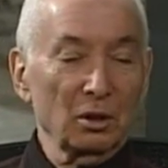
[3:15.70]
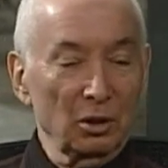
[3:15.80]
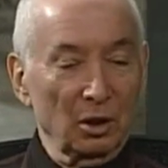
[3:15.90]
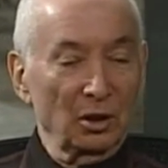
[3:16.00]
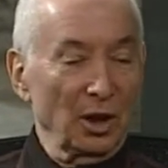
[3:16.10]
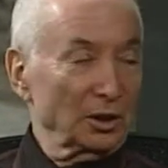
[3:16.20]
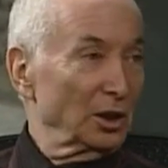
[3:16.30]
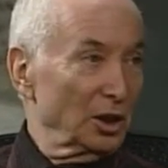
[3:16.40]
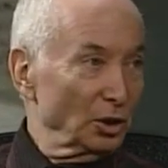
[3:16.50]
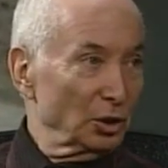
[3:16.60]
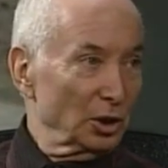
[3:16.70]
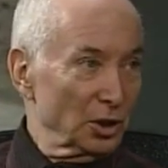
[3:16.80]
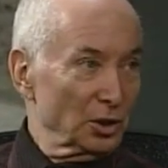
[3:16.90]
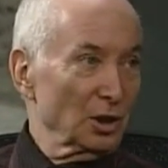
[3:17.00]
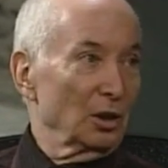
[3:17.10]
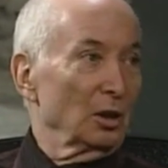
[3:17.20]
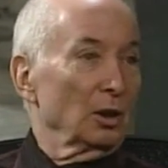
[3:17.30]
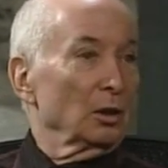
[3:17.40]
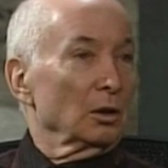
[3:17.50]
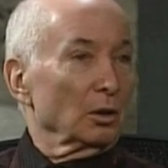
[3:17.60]
conducted into his,
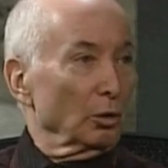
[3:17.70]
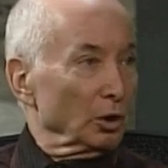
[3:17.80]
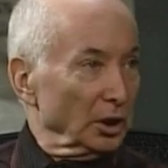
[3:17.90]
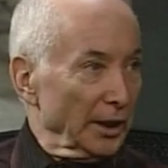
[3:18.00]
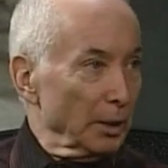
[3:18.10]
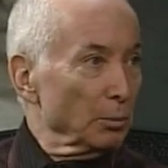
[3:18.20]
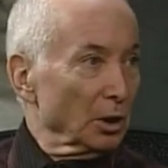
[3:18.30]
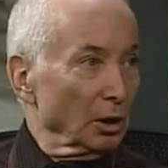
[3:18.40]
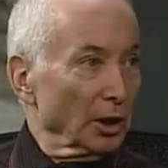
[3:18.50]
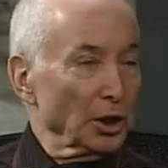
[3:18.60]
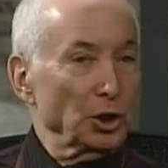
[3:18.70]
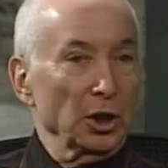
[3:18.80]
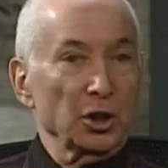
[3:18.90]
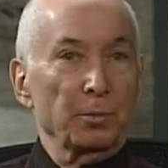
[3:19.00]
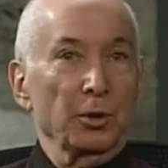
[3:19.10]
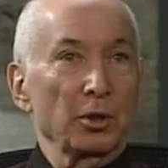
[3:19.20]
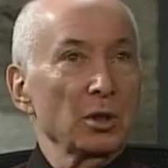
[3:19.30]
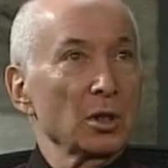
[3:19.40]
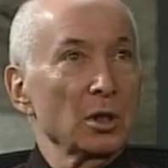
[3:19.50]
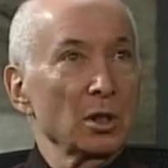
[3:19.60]
claimed and alleged
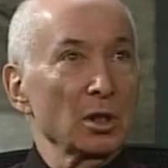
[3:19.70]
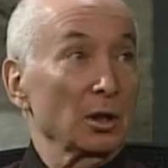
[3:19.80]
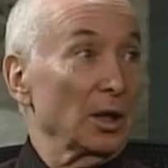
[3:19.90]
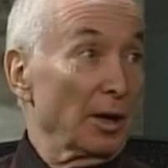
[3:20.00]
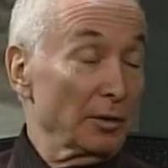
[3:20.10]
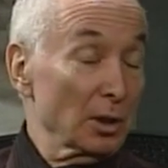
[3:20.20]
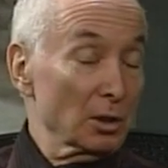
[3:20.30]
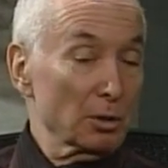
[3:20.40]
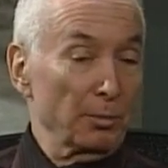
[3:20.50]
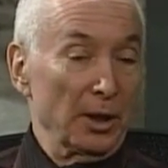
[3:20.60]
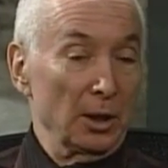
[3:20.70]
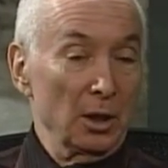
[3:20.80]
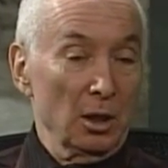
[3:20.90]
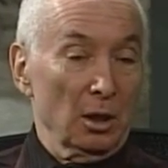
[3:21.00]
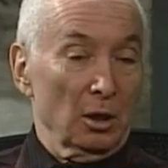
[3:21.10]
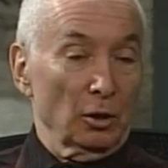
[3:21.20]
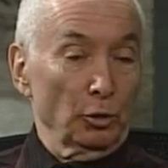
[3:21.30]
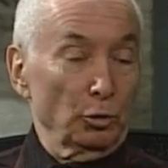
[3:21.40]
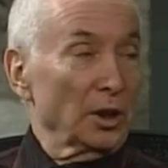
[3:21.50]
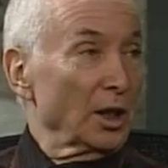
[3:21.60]
experiences and the evidence by
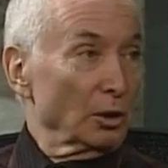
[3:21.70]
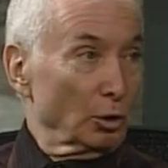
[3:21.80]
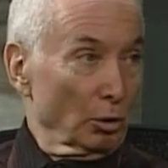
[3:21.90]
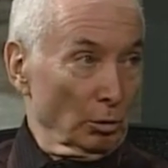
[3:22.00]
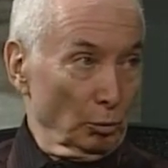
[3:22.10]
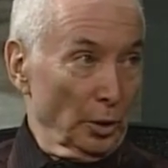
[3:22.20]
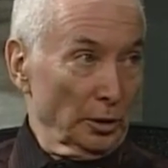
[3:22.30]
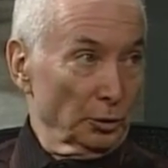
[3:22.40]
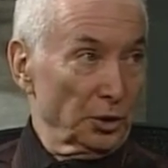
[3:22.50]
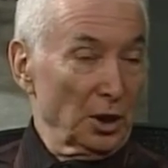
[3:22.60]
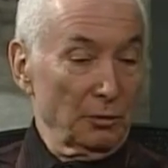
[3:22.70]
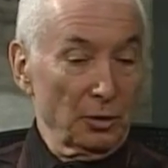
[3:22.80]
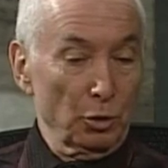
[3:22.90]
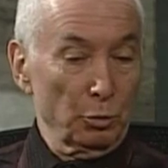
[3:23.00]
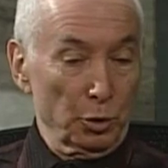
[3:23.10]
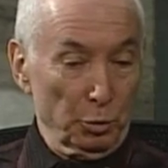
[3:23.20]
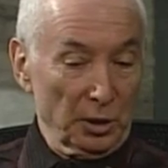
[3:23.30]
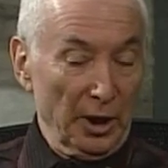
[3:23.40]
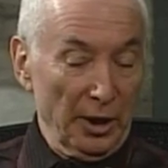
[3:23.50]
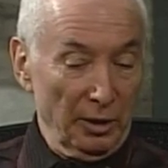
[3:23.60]
Lieutenant Colonel Wendell Stevens, who was
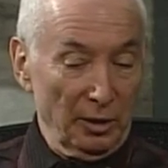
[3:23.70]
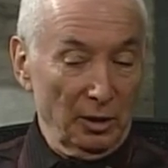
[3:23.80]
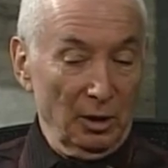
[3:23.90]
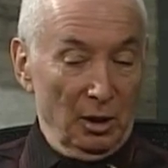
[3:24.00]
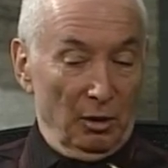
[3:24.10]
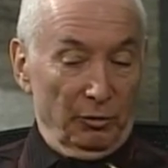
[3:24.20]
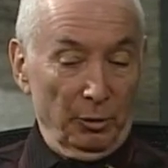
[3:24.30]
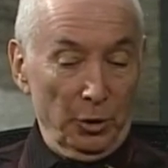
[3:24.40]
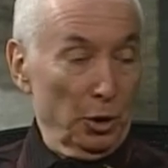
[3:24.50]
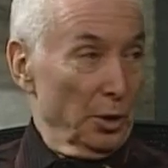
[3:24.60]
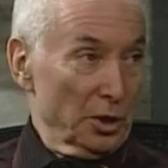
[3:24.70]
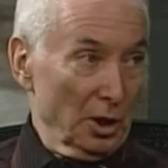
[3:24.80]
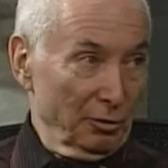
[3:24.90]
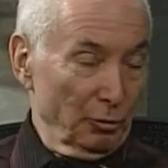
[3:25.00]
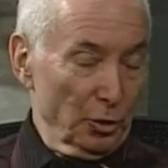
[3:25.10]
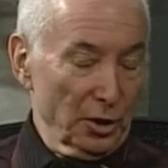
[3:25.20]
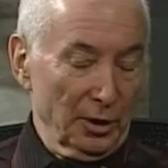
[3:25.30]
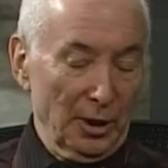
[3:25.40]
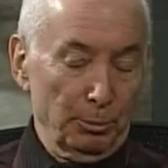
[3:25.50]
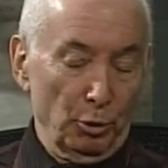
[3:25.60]
retired from the U.S. Air Force at
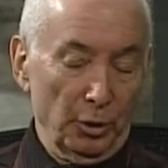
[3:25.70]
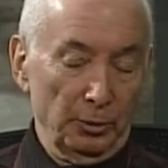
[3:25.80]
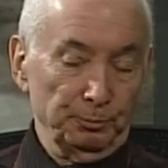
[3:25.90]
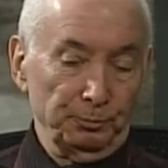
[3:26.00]
that point.